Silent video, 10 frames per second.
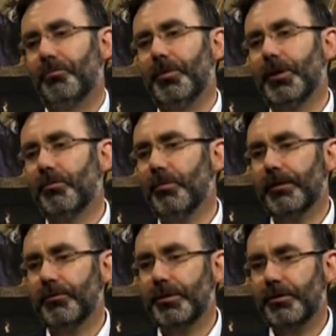you know, we
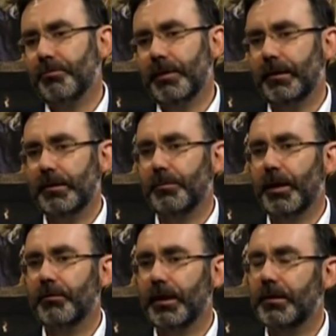have to assume that some
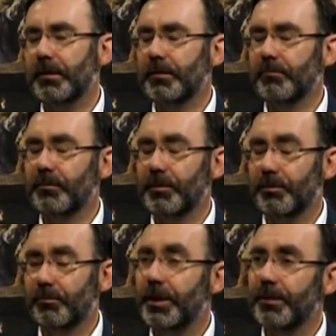level that's the
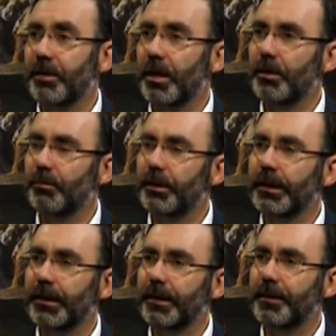grace of God
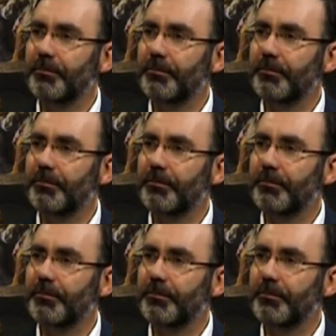working in Him.